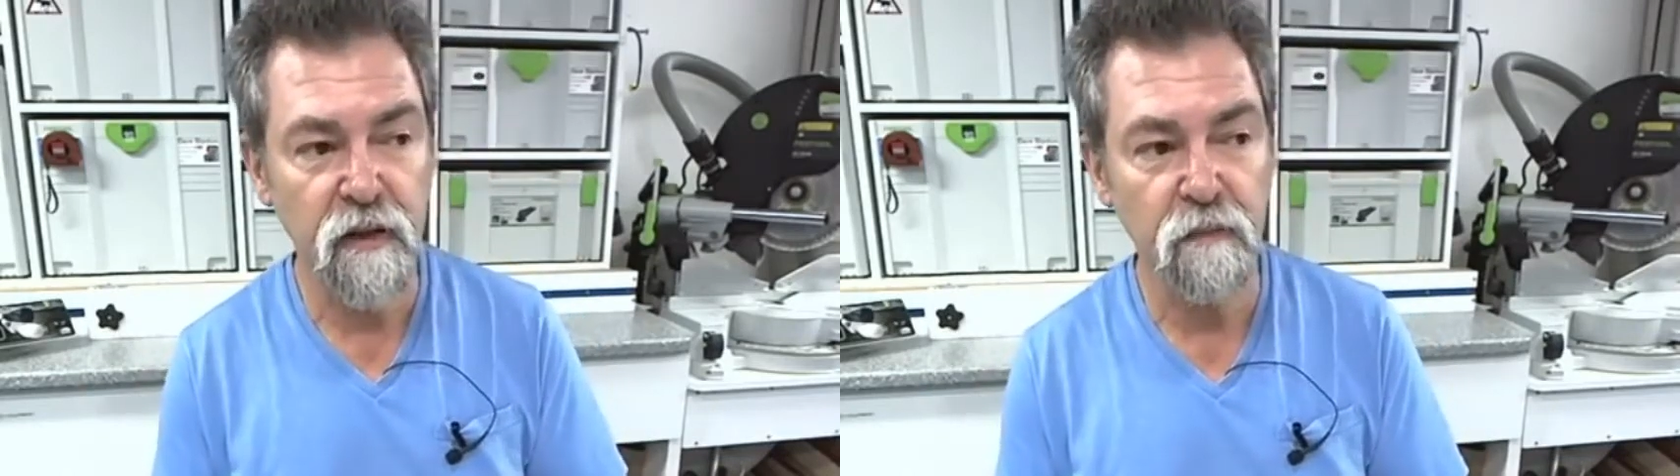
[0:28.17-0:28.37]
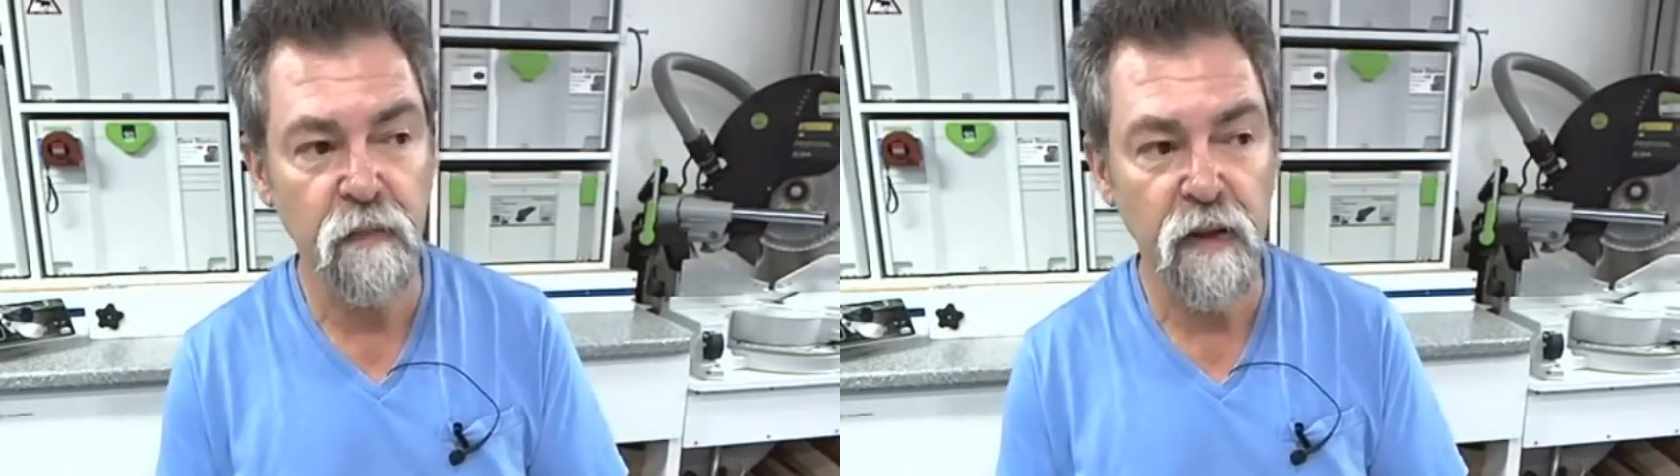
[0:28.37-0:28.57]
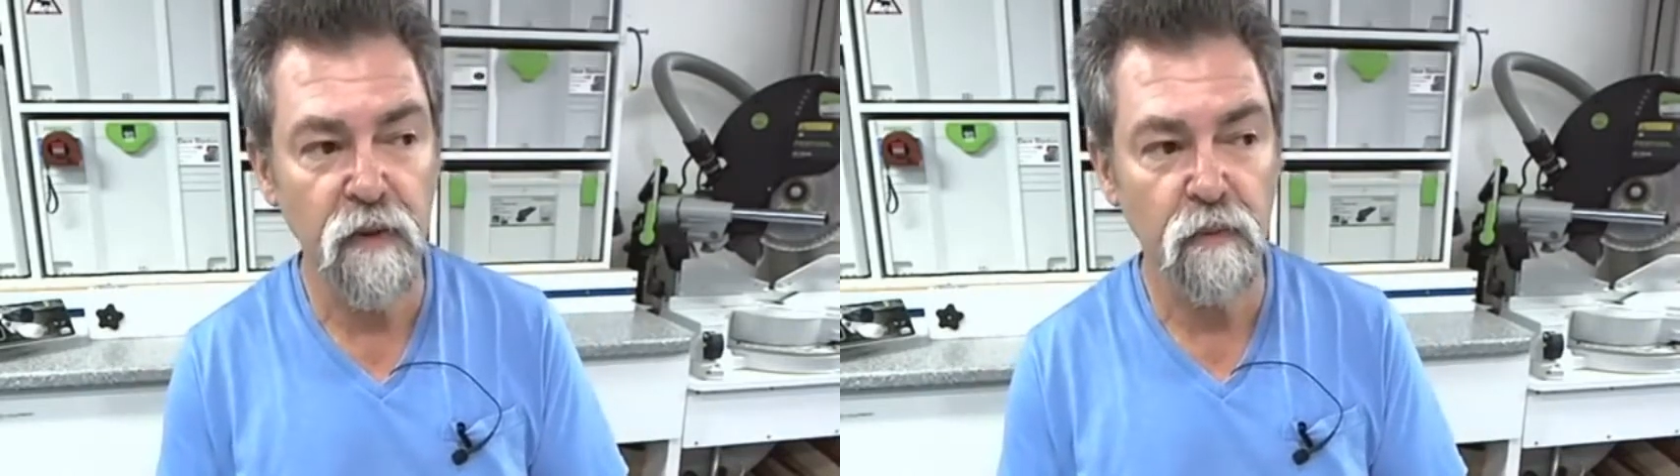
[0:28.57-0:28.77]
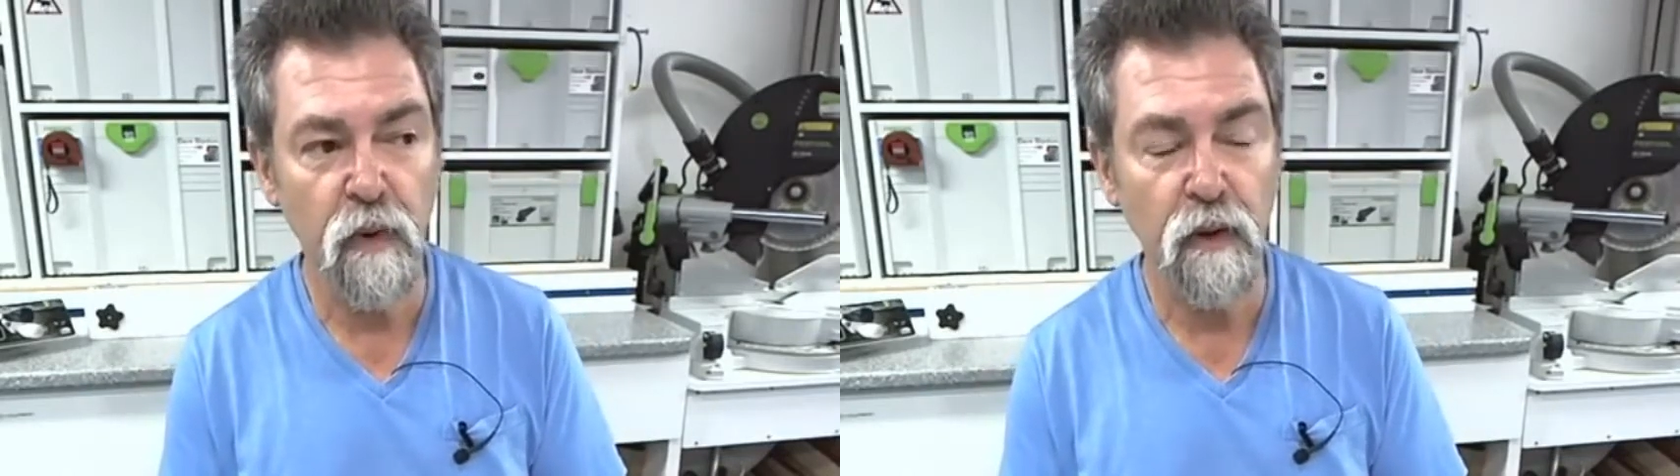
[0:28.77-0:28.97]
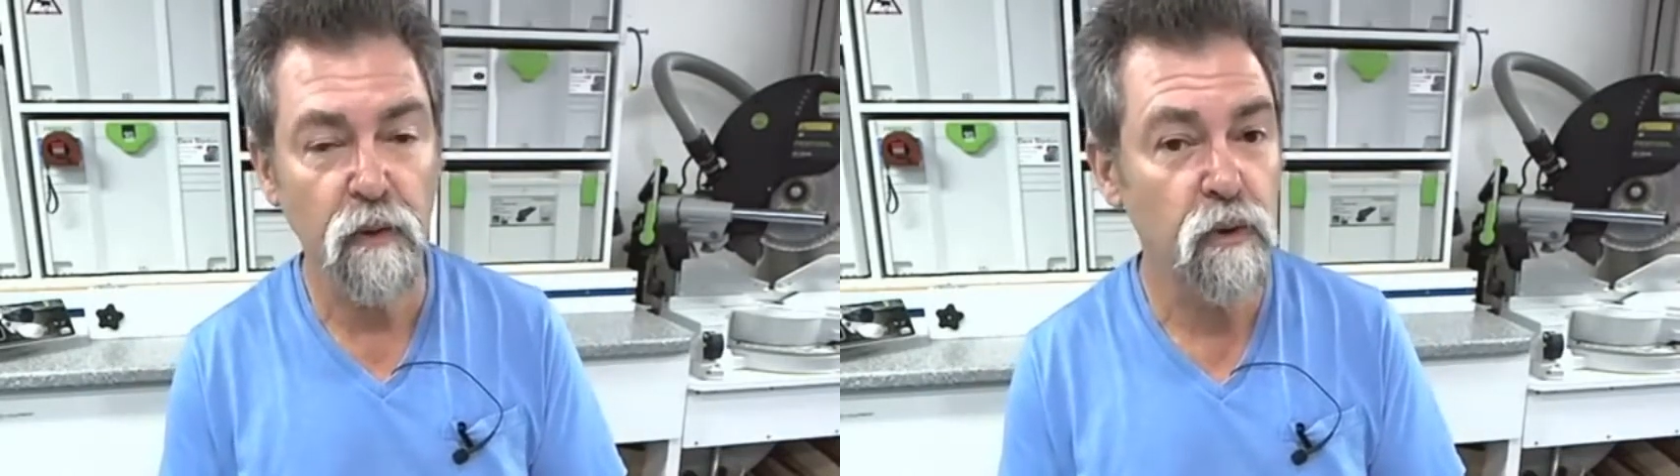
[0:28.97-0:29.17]
and I think
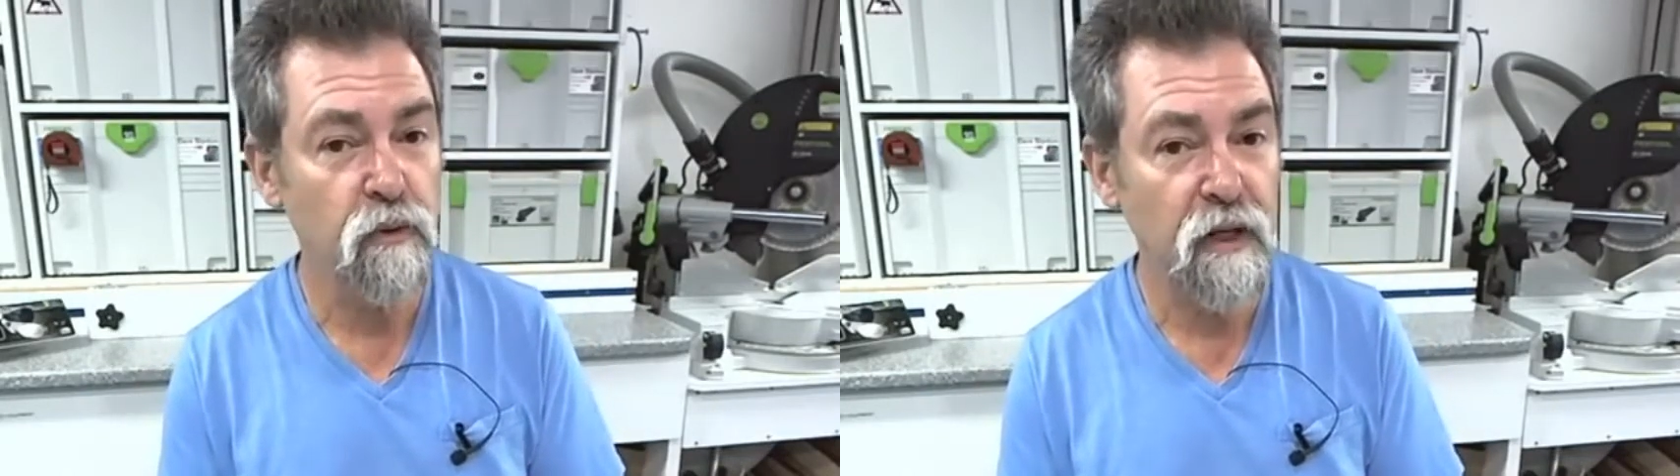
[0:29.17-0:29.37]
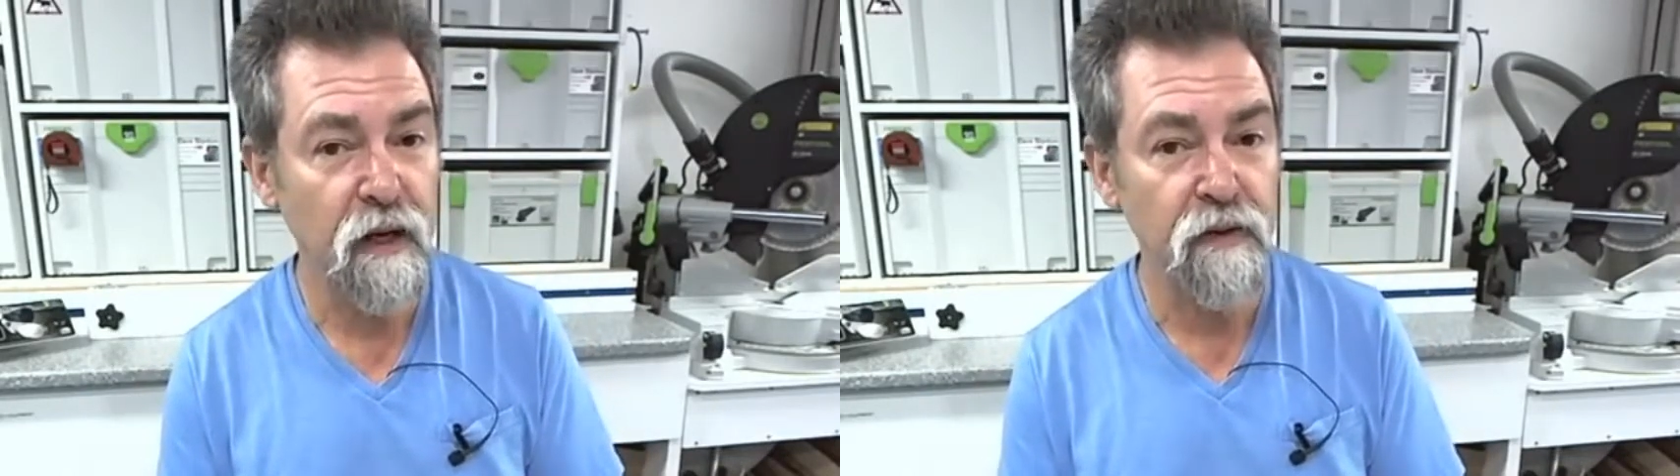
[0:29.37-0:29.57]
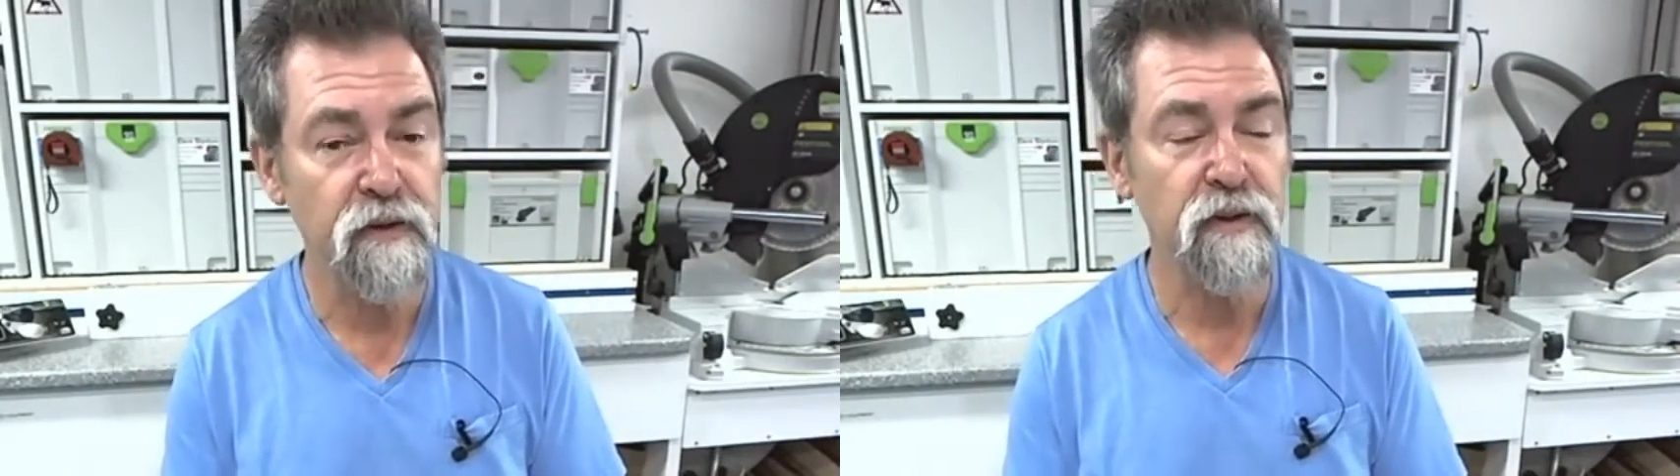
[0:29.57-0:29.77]
maybe one or two of